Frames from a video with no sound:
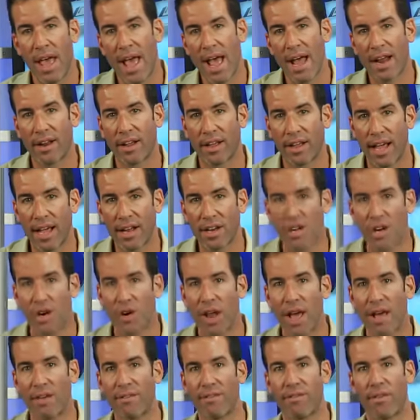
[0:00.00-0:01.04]
And again, you
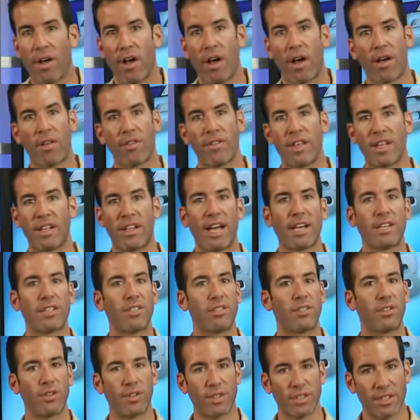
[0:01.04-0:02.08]
don't have uh, the
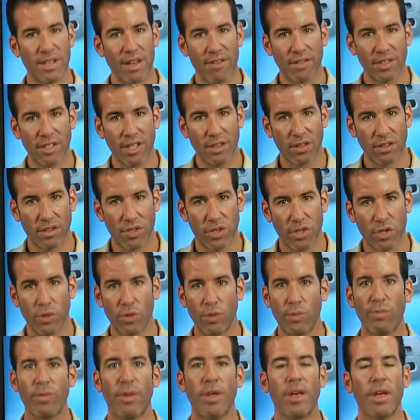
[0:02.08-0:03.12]
election until the seventeenth of
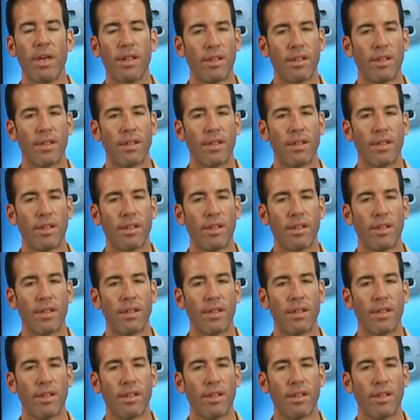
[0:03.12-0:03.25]
June.